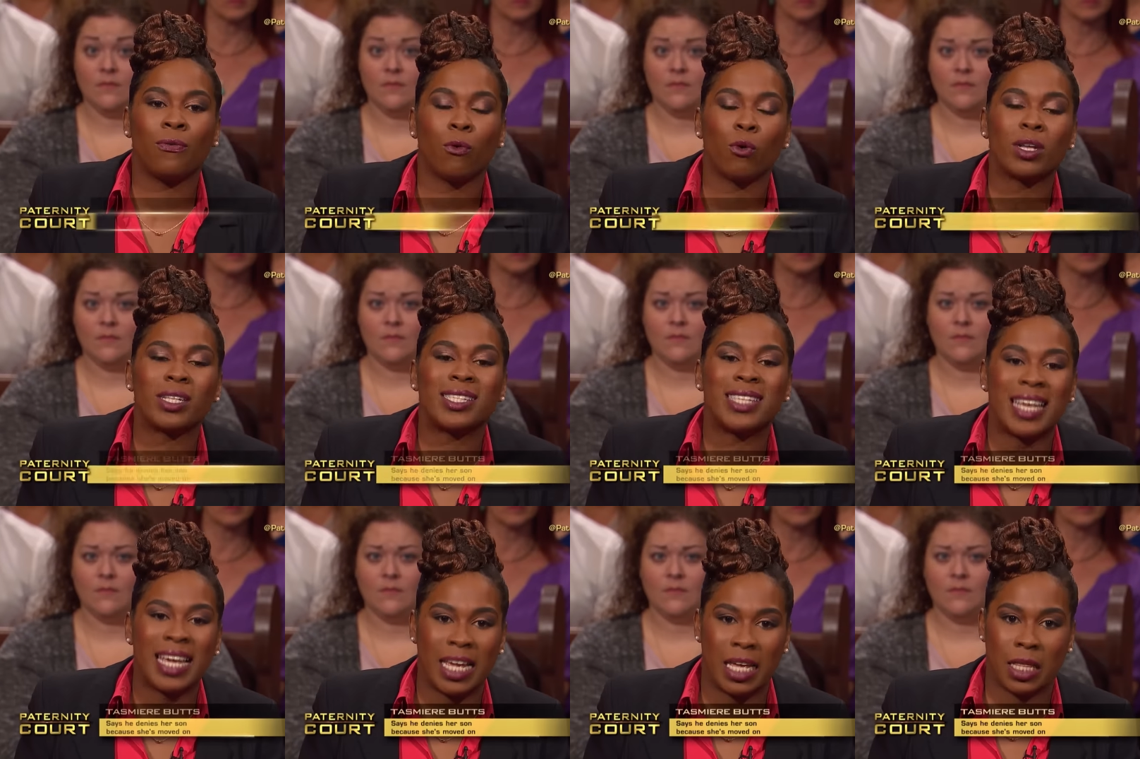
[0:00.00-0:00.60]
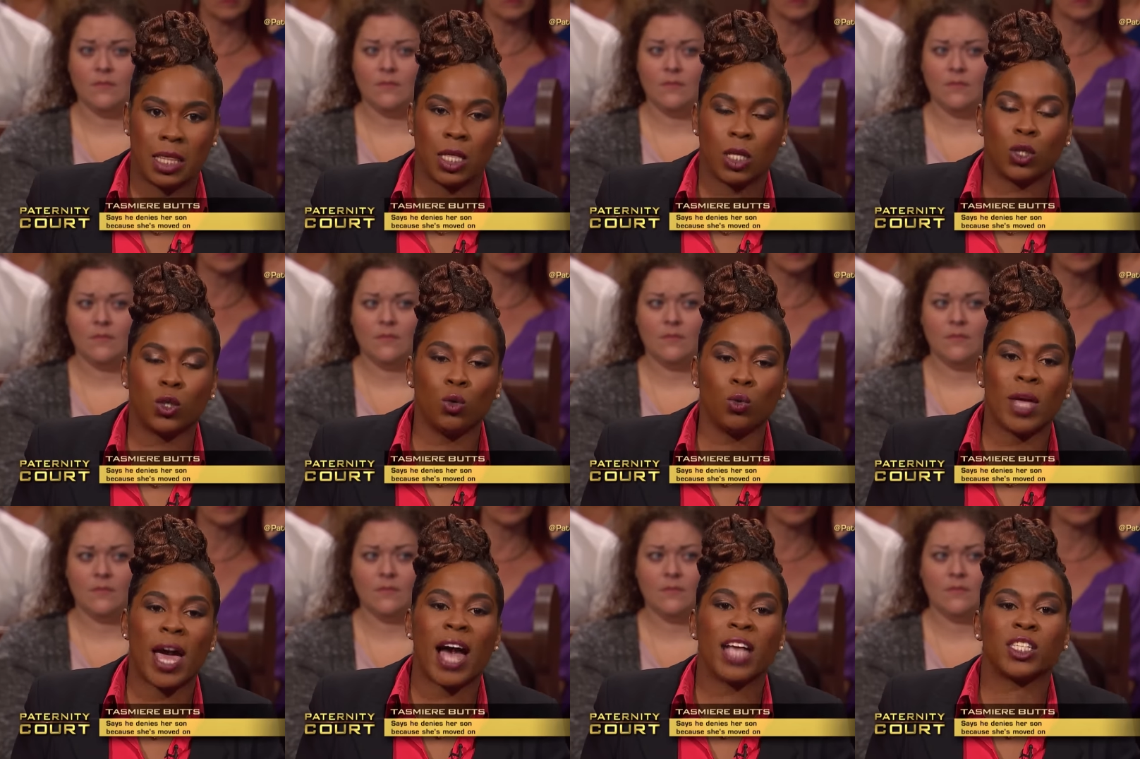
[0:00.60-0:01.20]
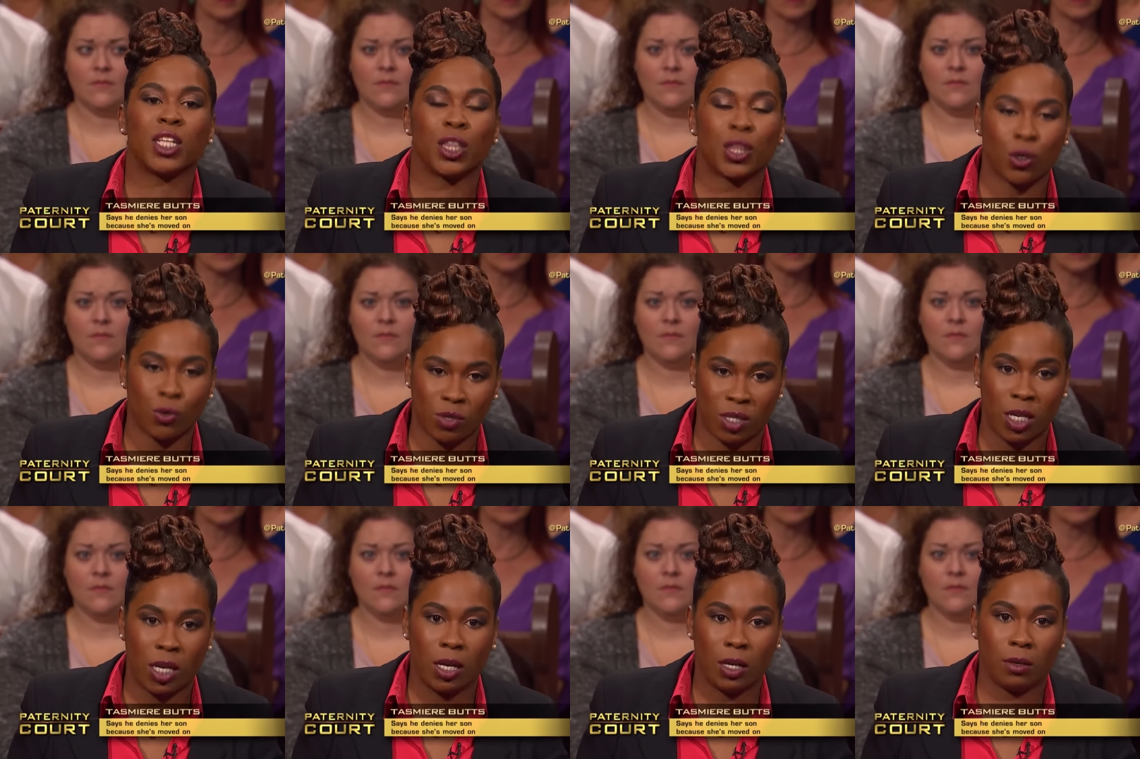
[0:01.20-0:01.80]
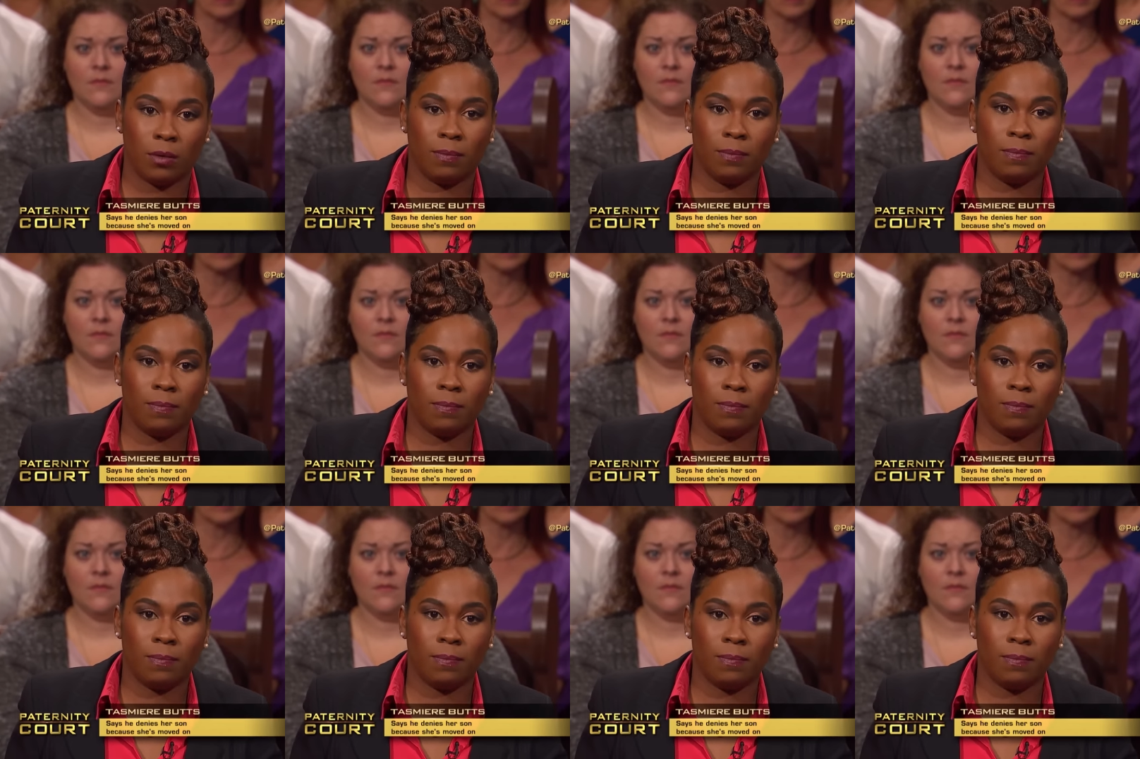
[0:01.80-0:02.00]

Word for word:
Speaker 1: 14th, 2013.